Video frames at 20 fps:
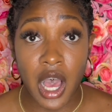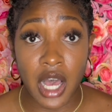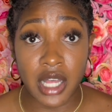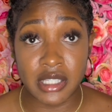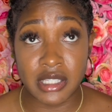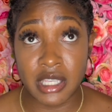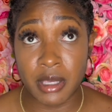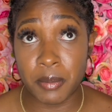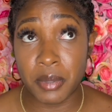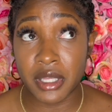
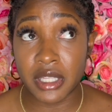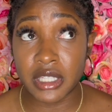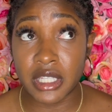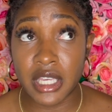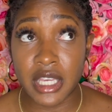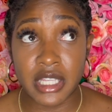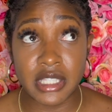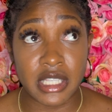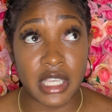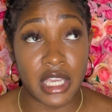
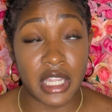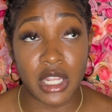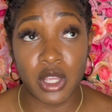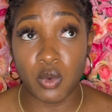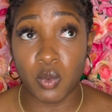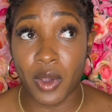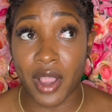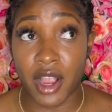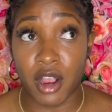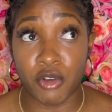Typically, it's
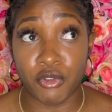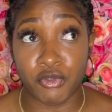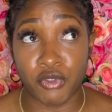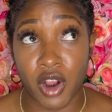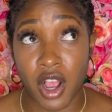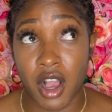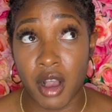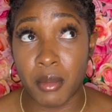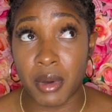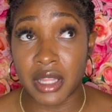anywhere
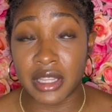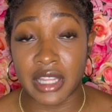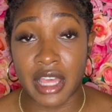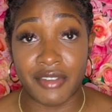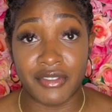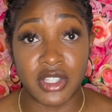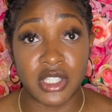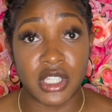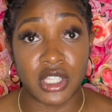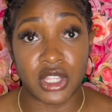from
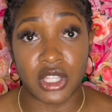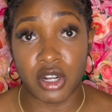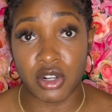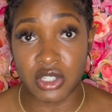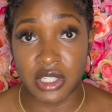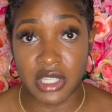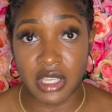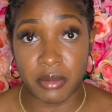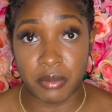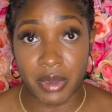11 to
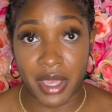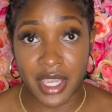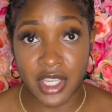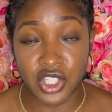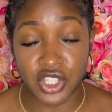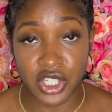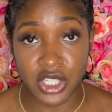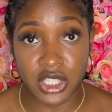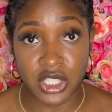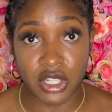13
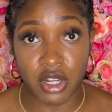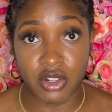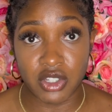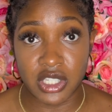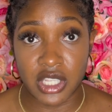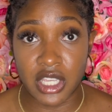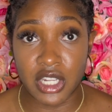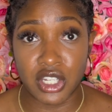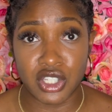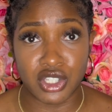patients.
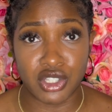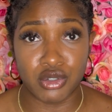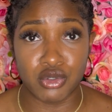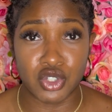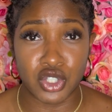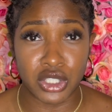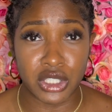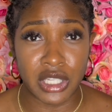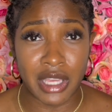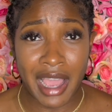13 is
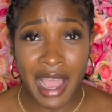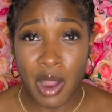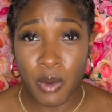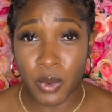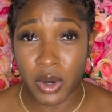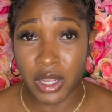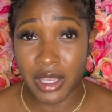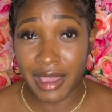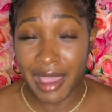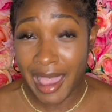usually
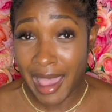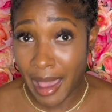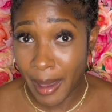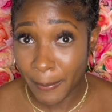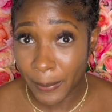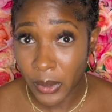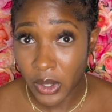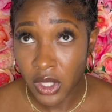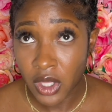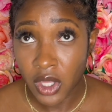our
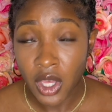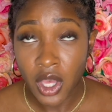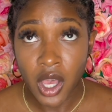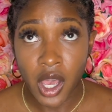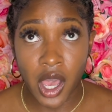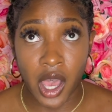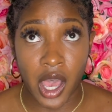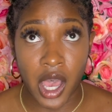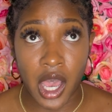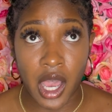cap.
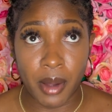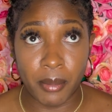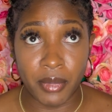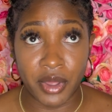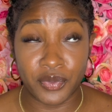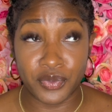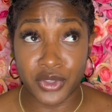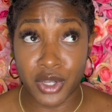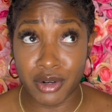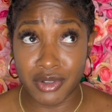
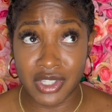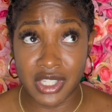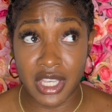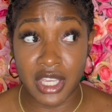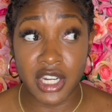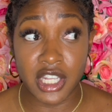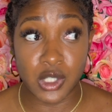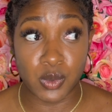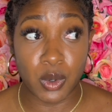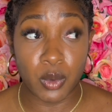And 13
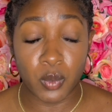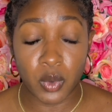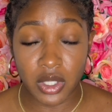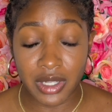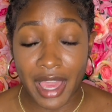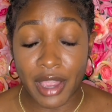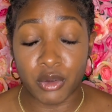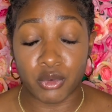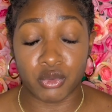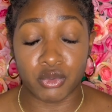is when we're
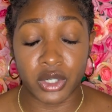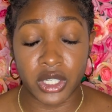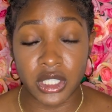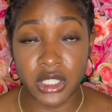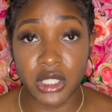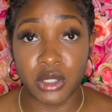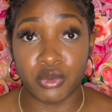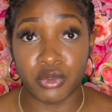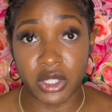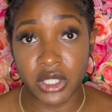like
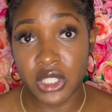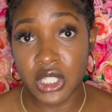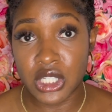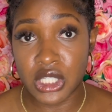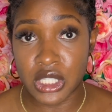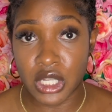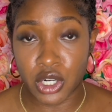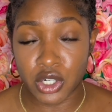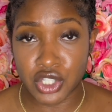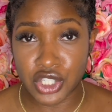really, really
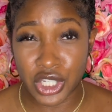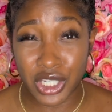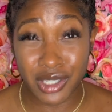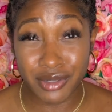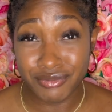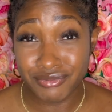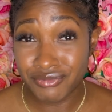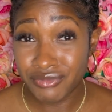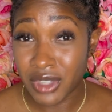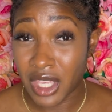
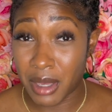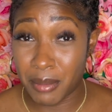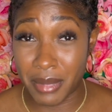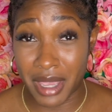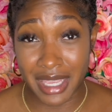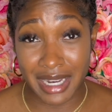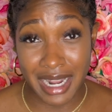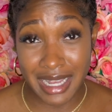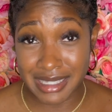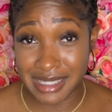surging.
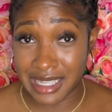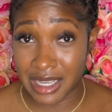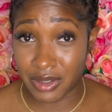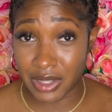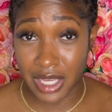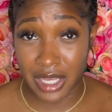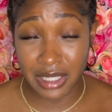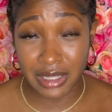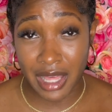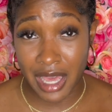May not sound
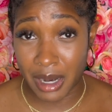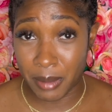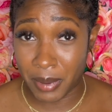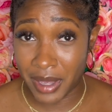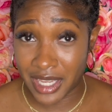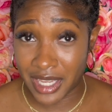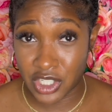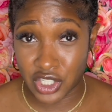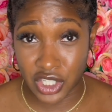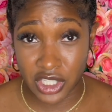like a lot of
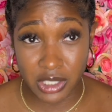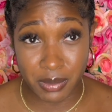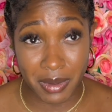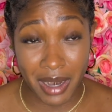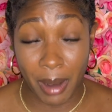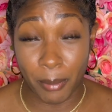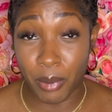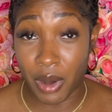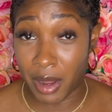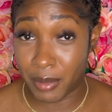patients, but I
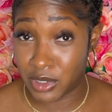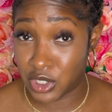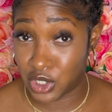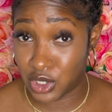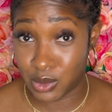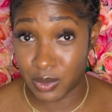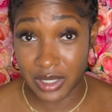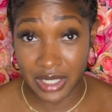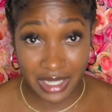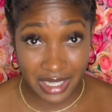promise
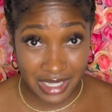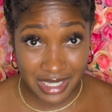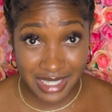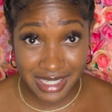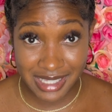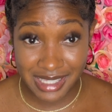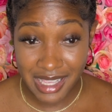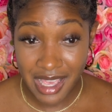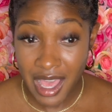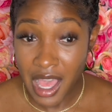you it
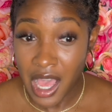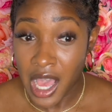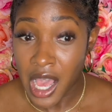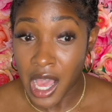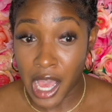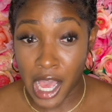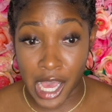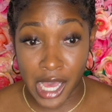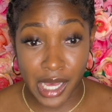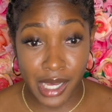is.
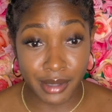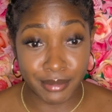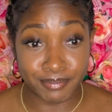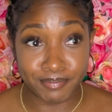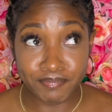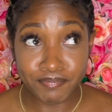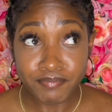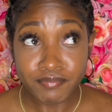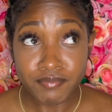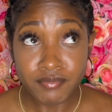
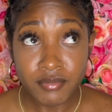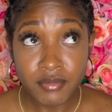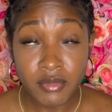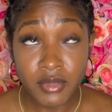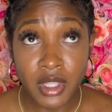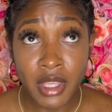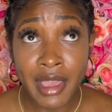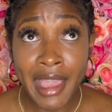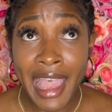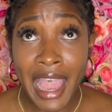
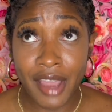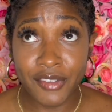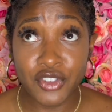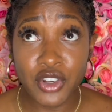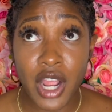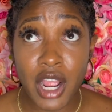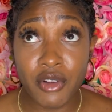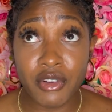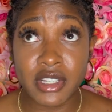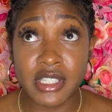After
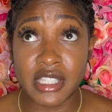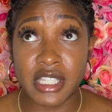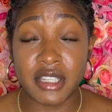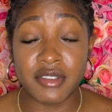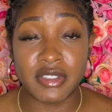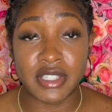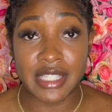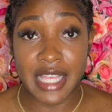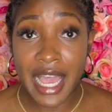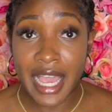I receive
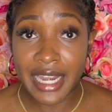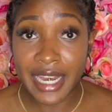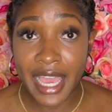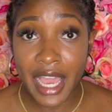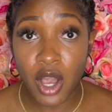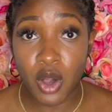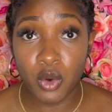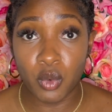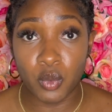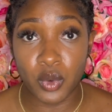sign
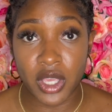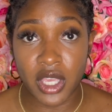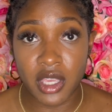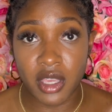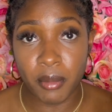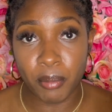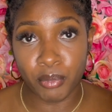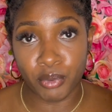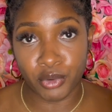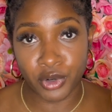out, we
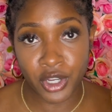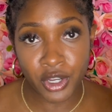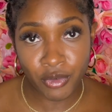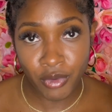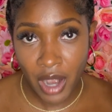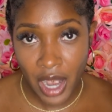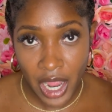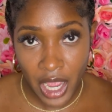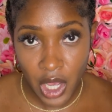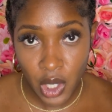
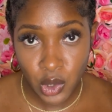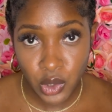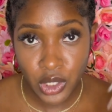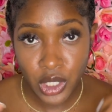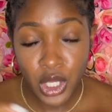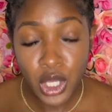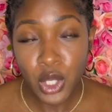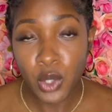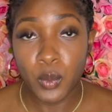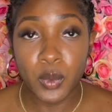pre-round,
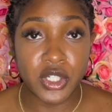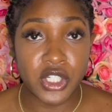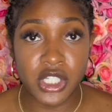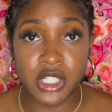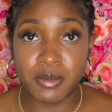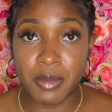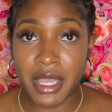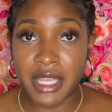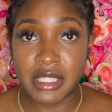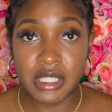which is
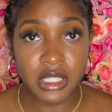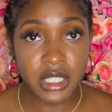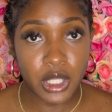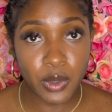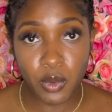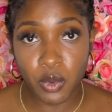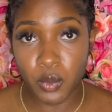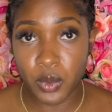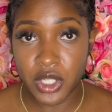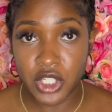basically
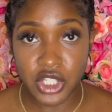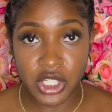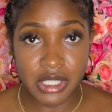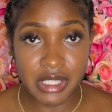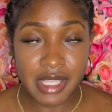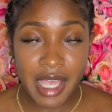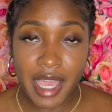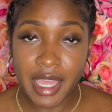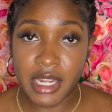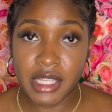when we just
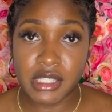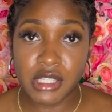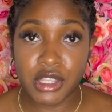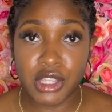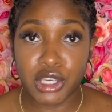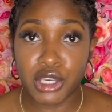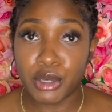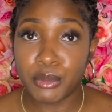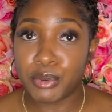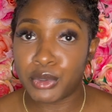sign into the
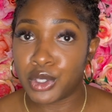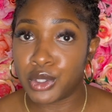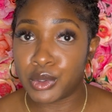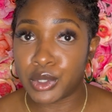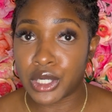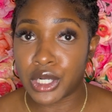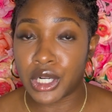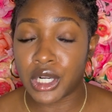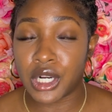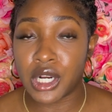
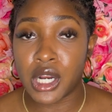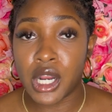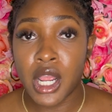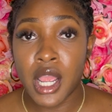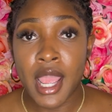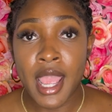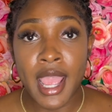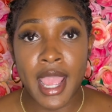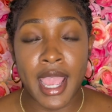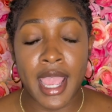computer
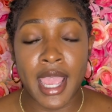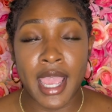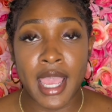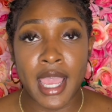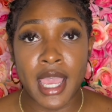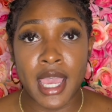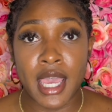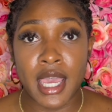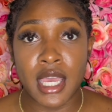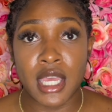
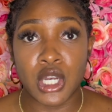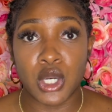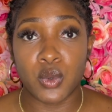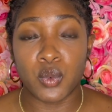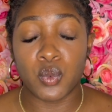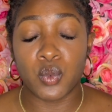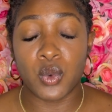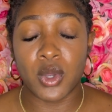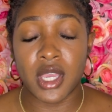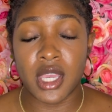
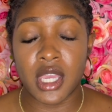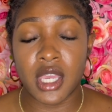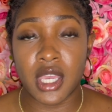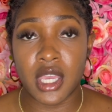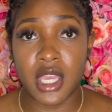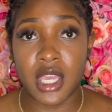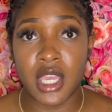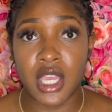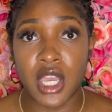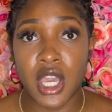and
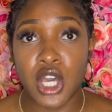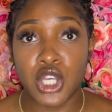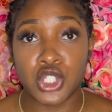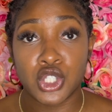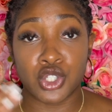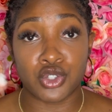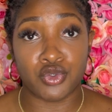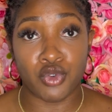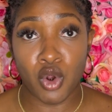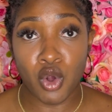we
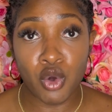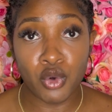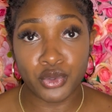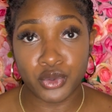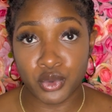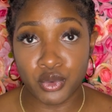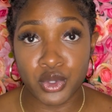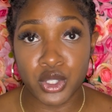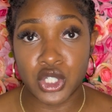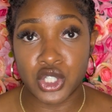scroll
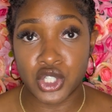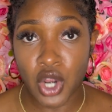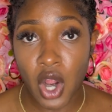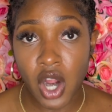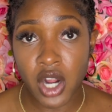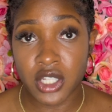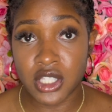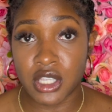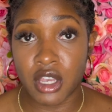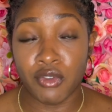through the
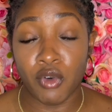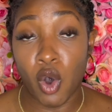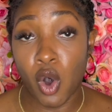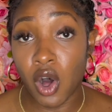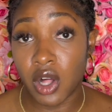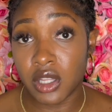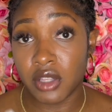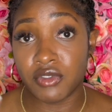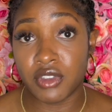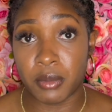charts of
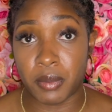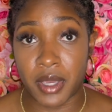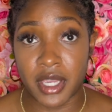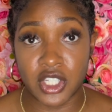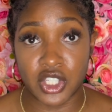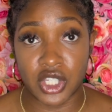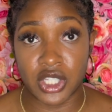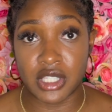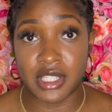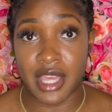all of the
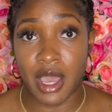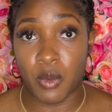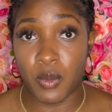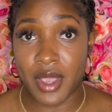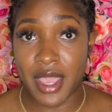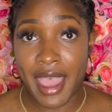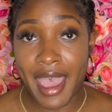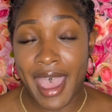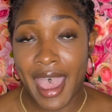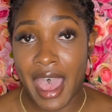patients that we
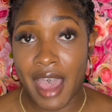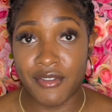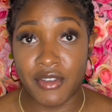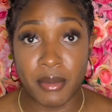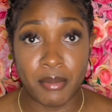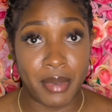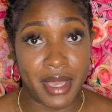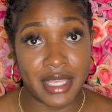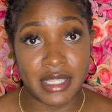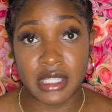have and
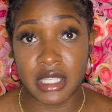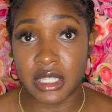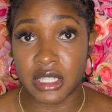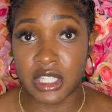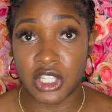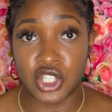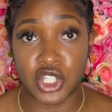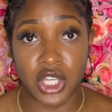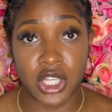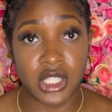basically
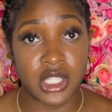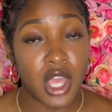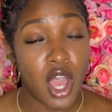just